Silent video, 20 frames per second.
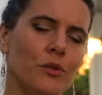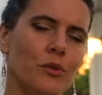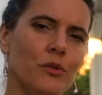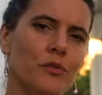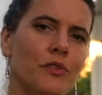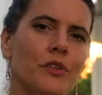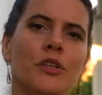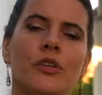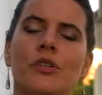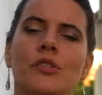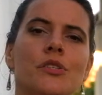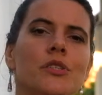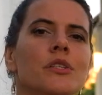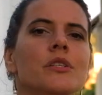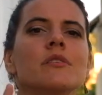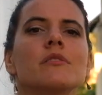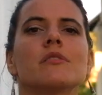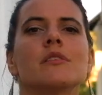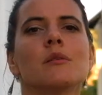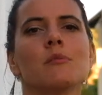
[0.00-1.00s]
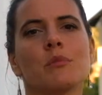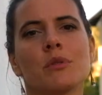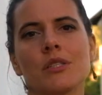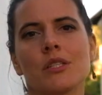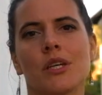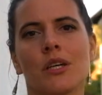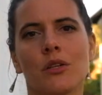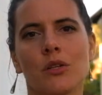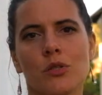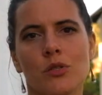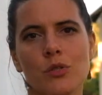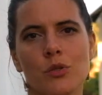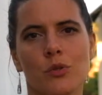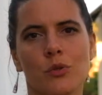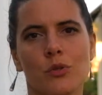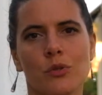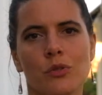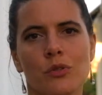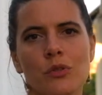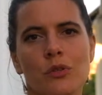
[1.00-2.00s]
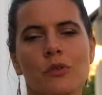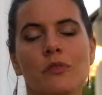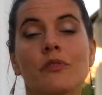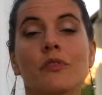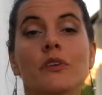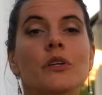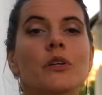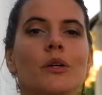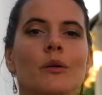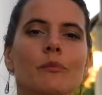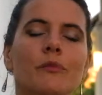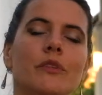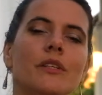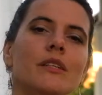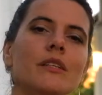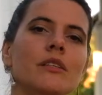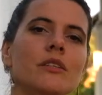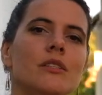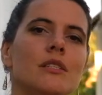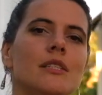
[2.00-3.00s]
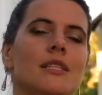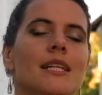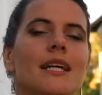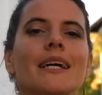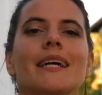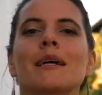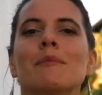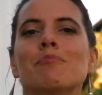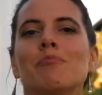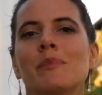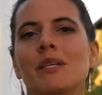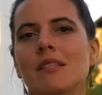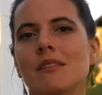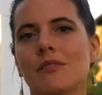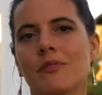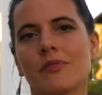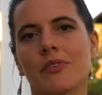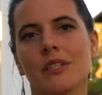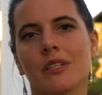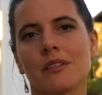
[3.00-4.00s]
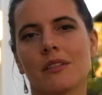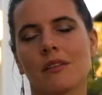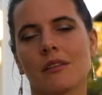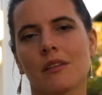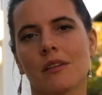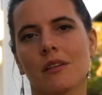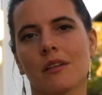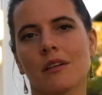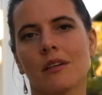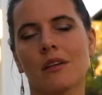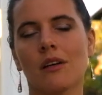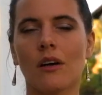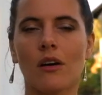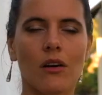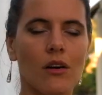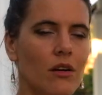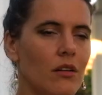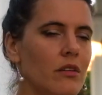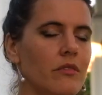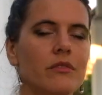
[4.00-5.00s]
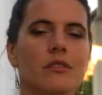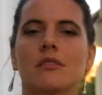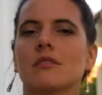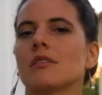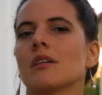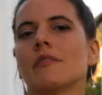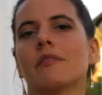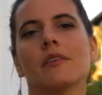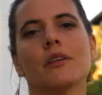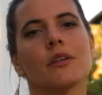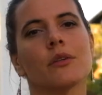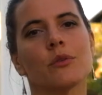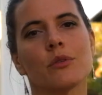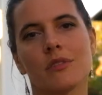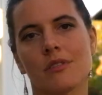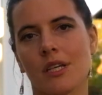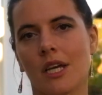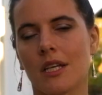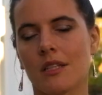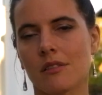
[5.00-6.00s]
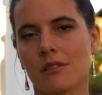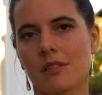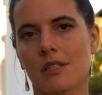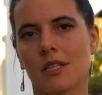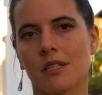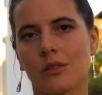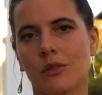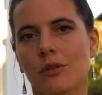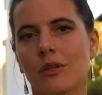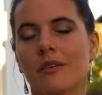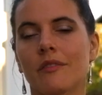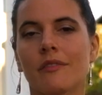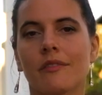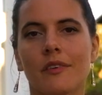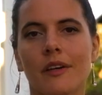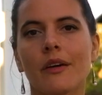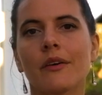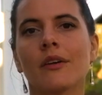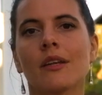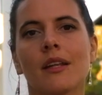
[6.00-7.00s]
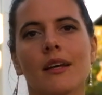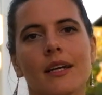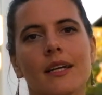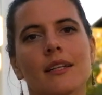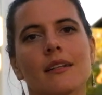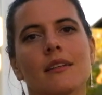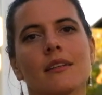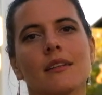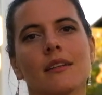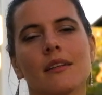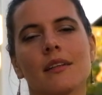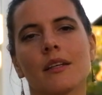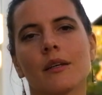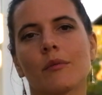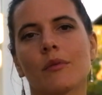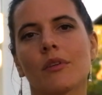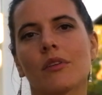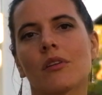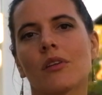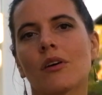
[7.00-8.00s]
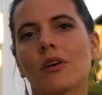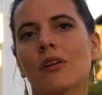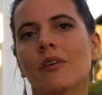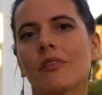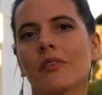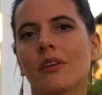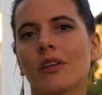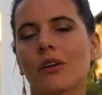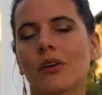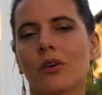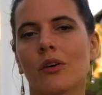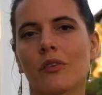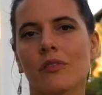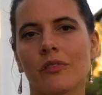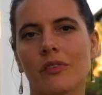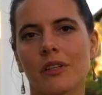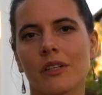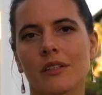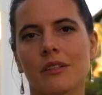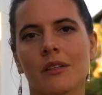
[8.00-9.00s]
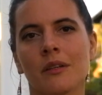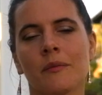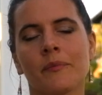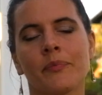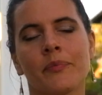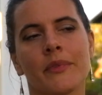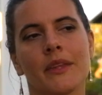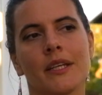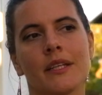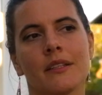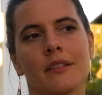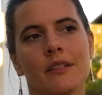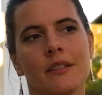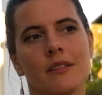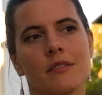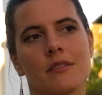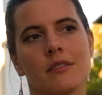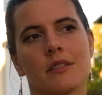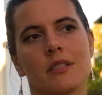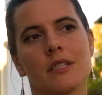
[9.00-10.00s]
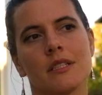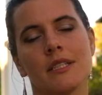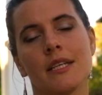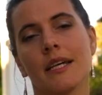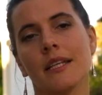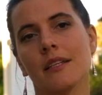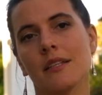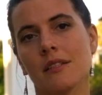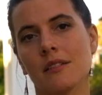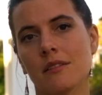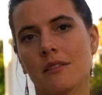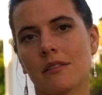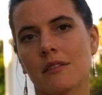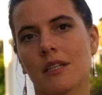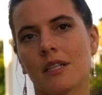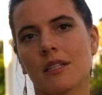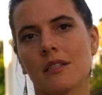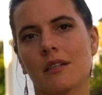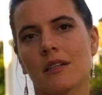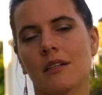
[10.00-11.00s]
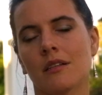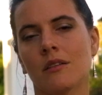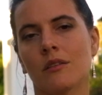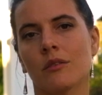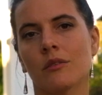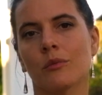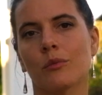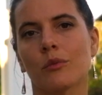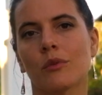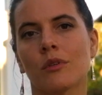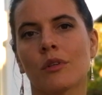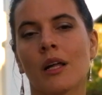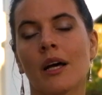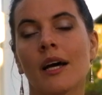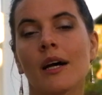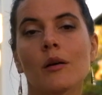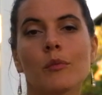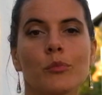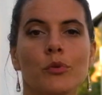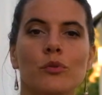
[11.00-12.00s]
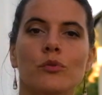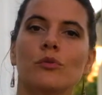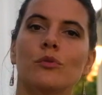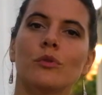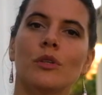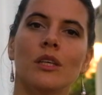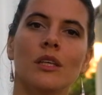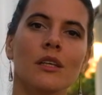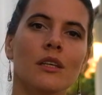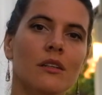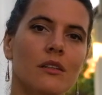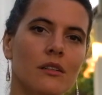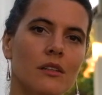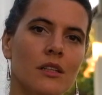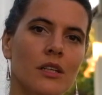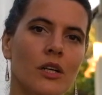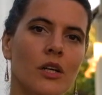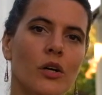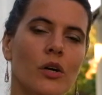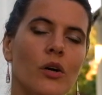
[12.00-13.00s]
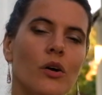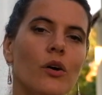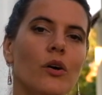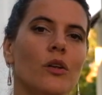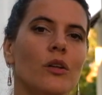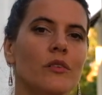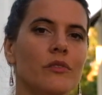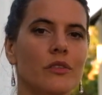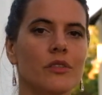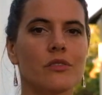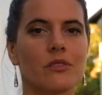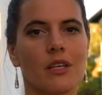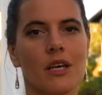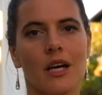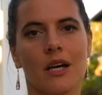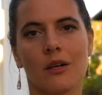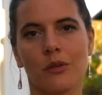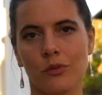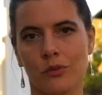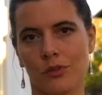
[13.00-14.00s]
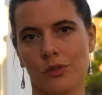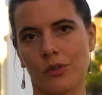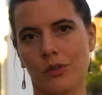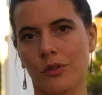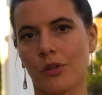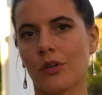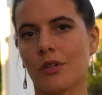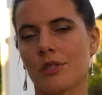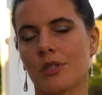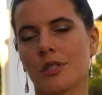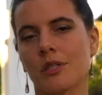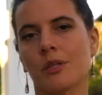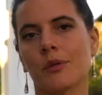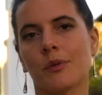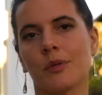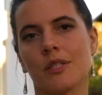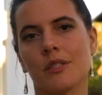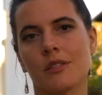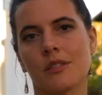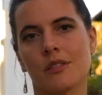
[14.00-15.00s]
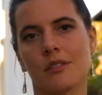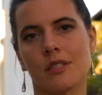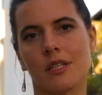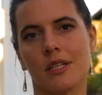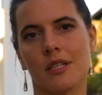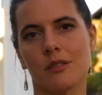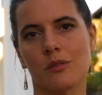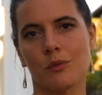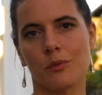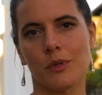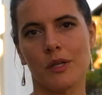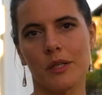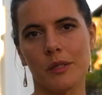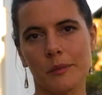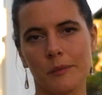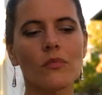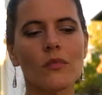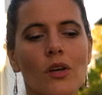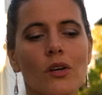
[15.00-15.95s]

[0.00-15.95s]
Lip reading: You feel continuously misunderstood. You feel continuously like a misfit. All of these are very good signs that you are very likely dealing with a lot of inner conflict that needs attendance and that will help you to heal all of these outer consequences as well.